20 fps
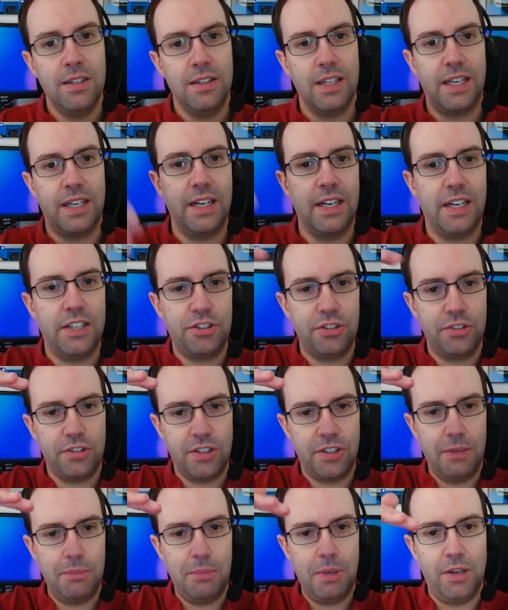The connections are
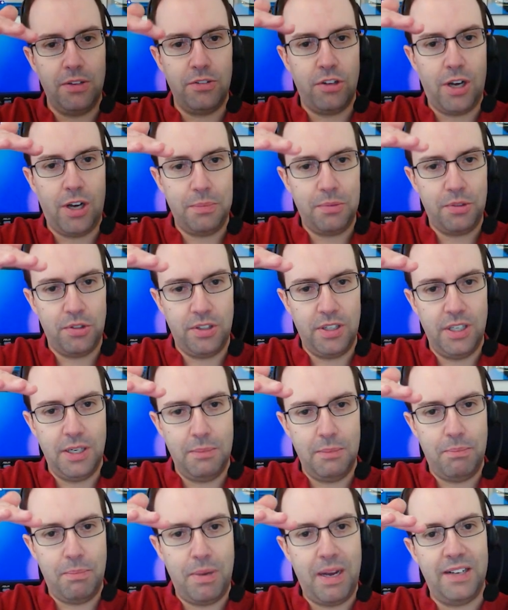going to be on top, so you're
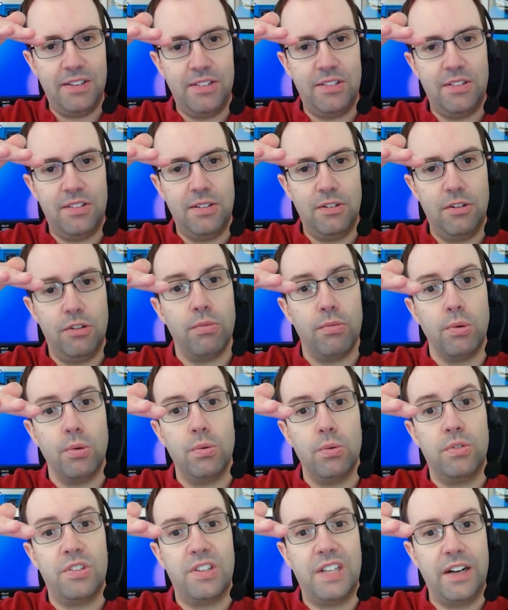going to pass
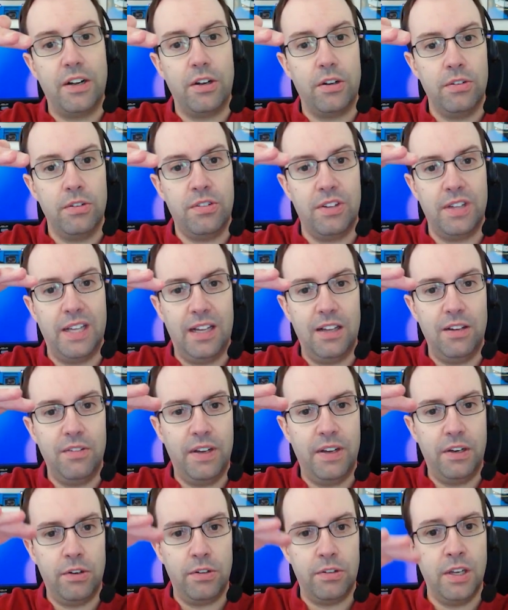through stairs and
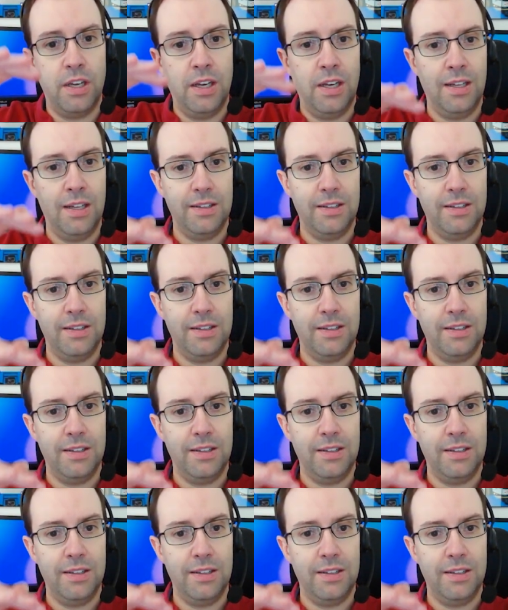elevators